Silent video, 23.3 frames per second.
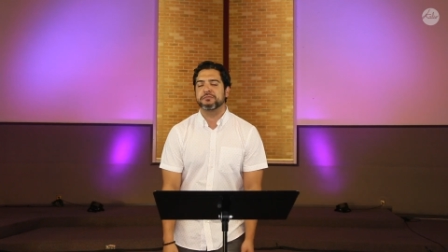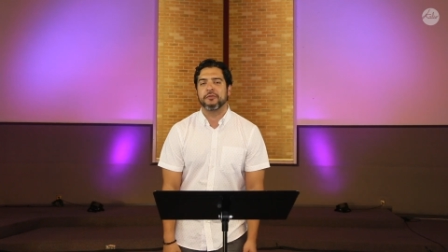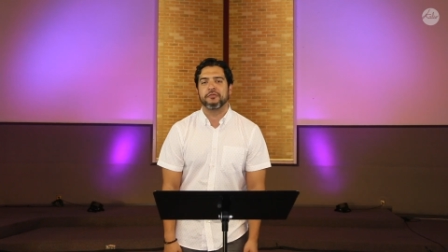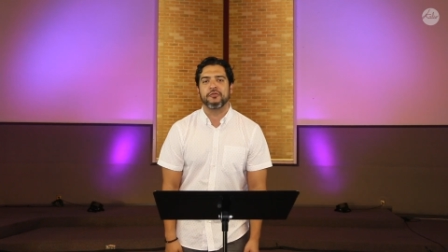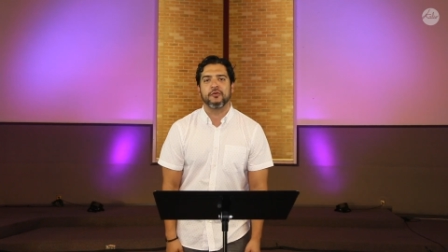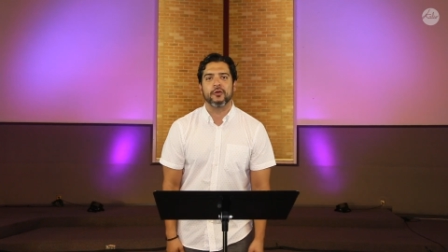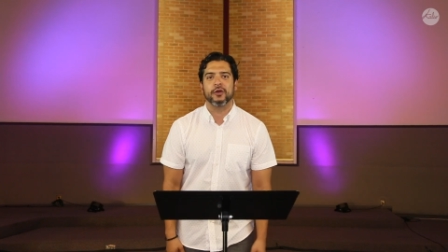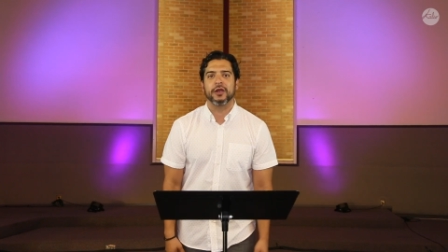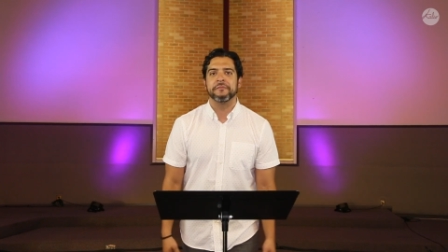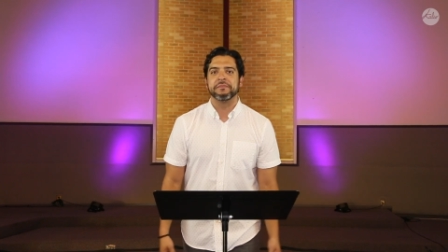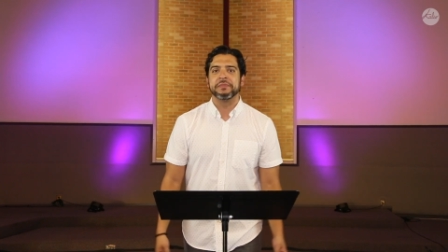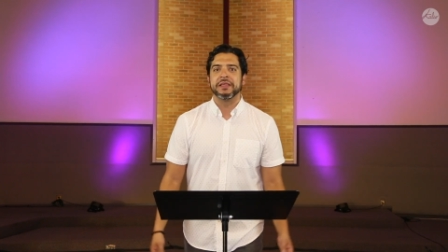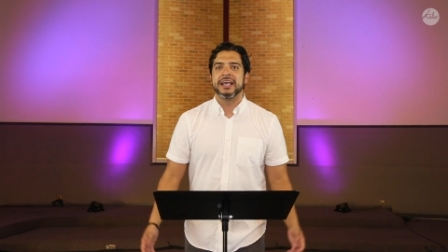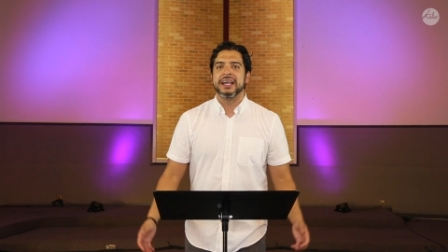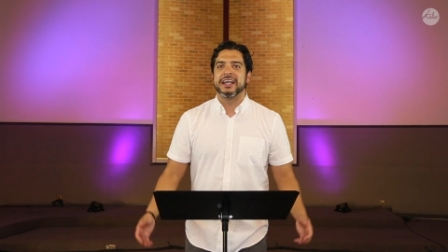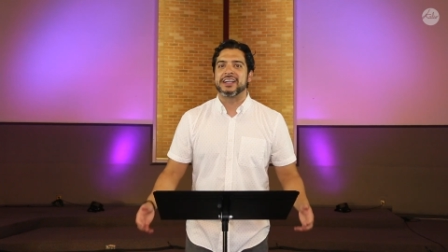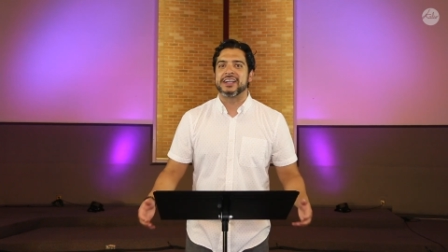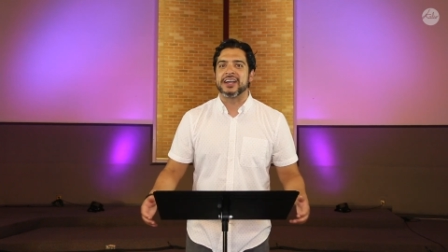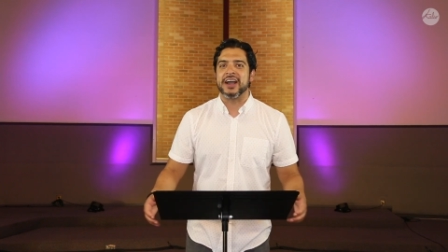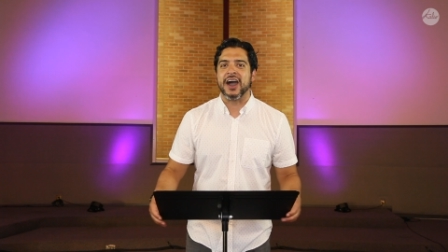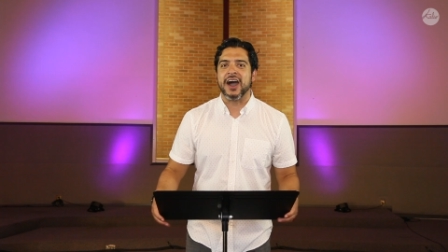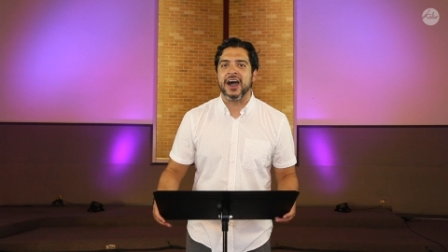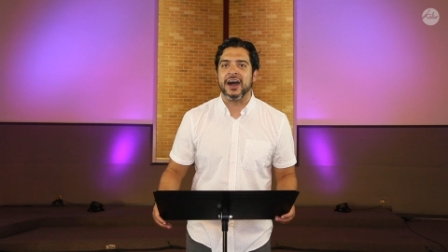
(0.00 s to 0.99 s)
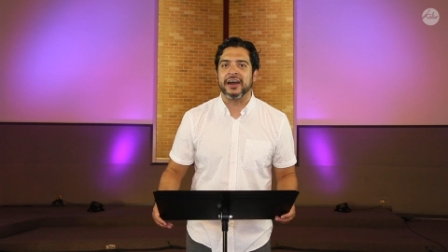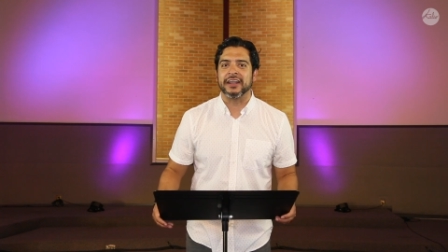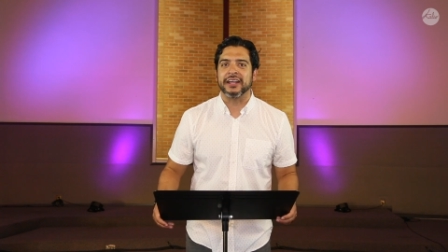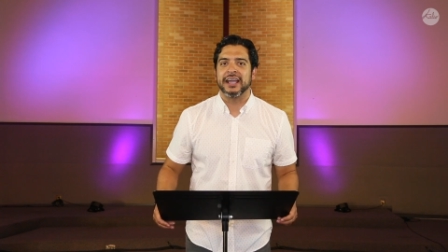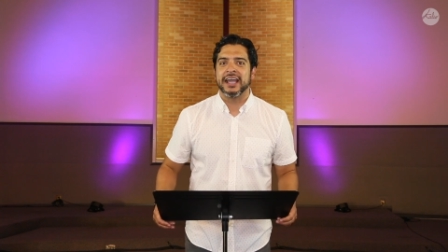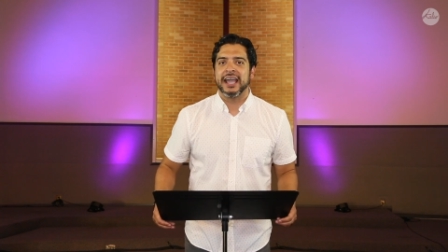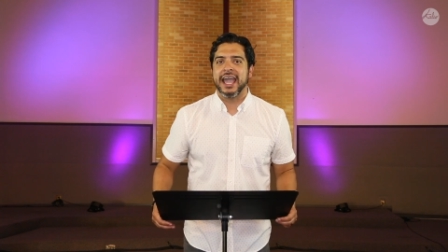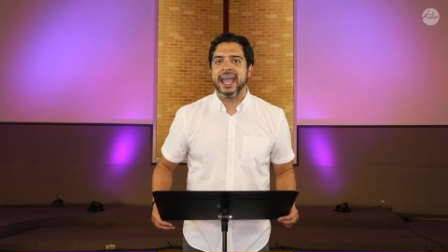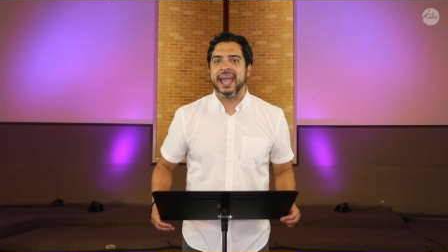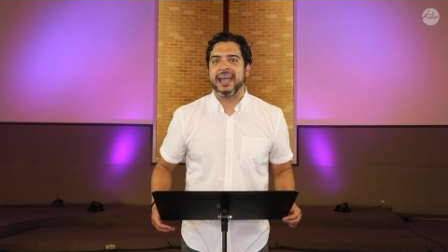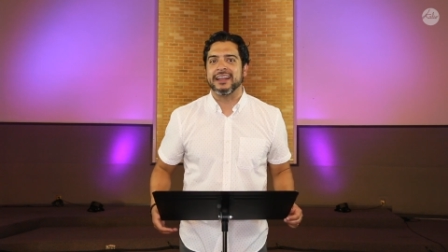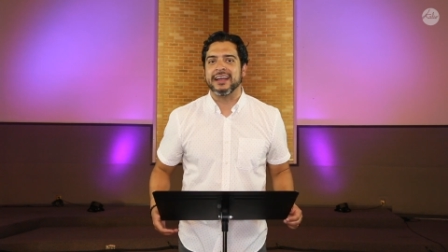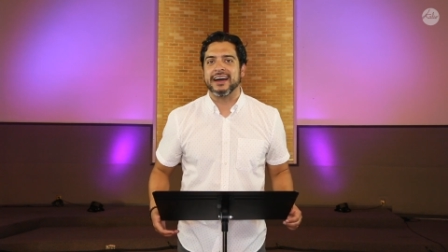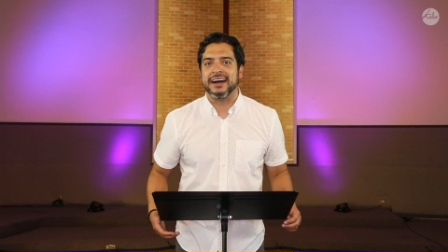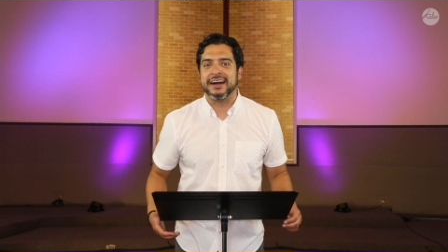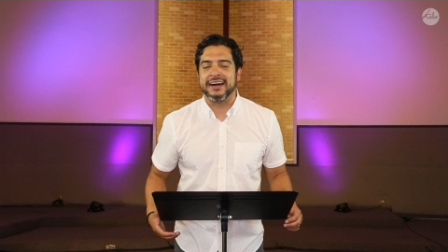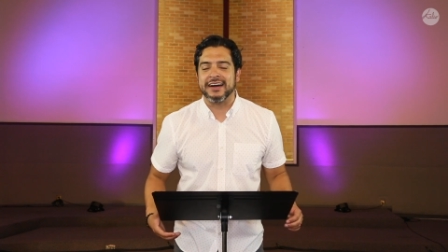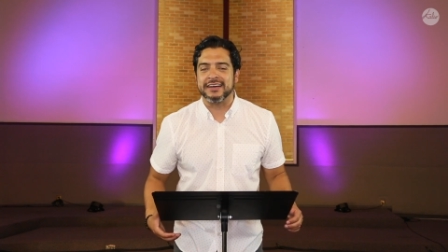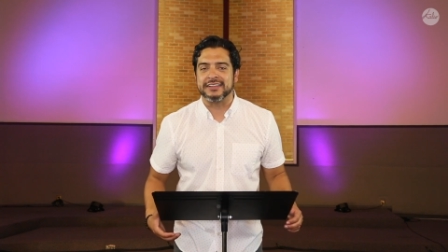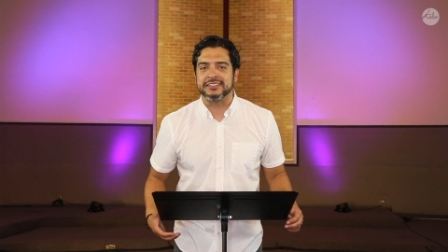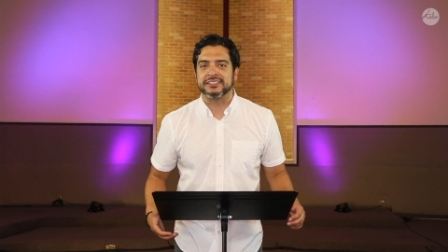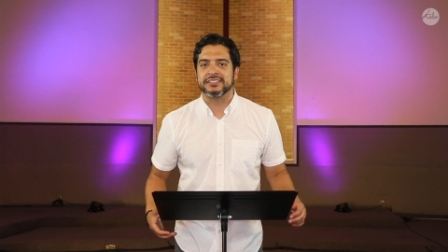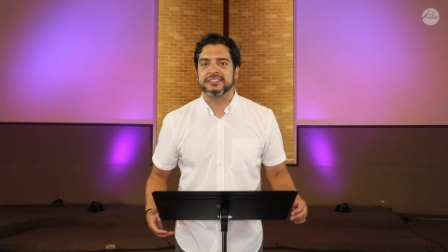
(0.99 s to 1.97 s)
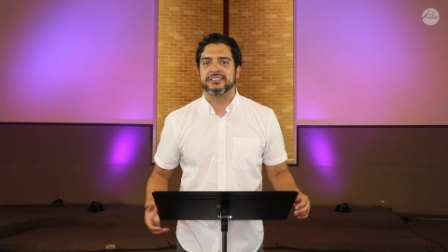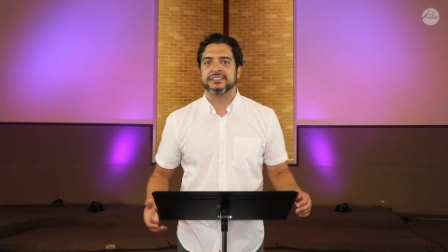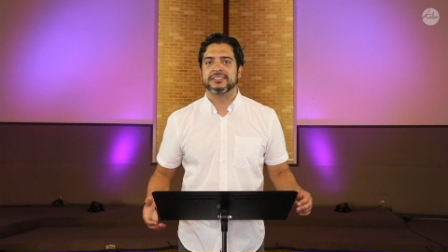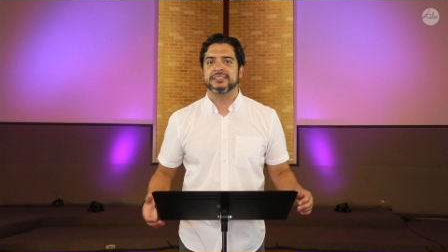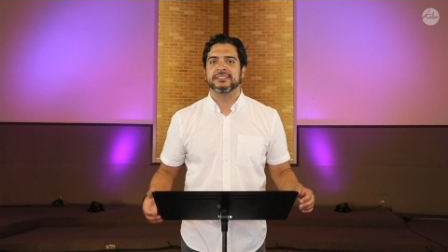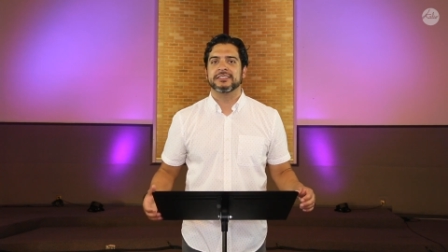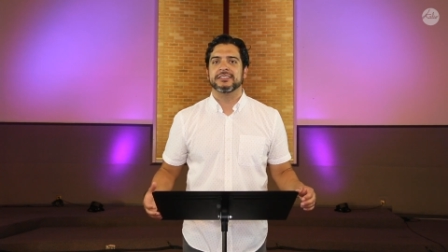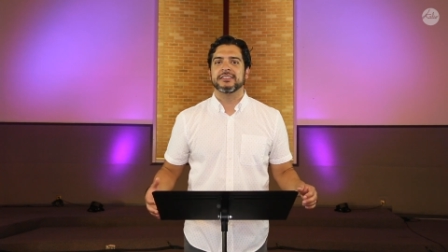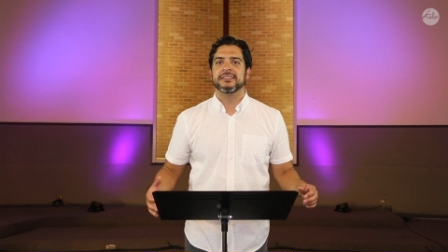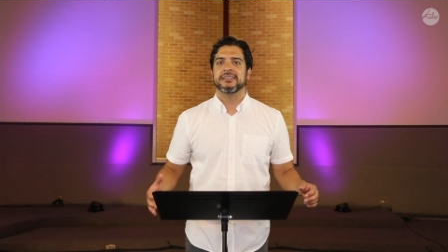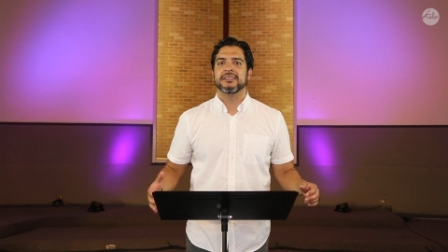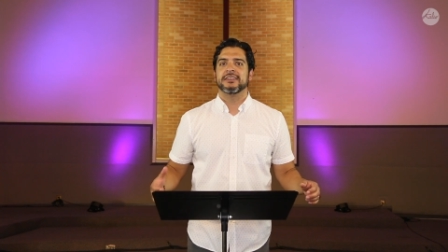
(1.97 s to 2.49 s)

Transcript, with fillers: before God and us.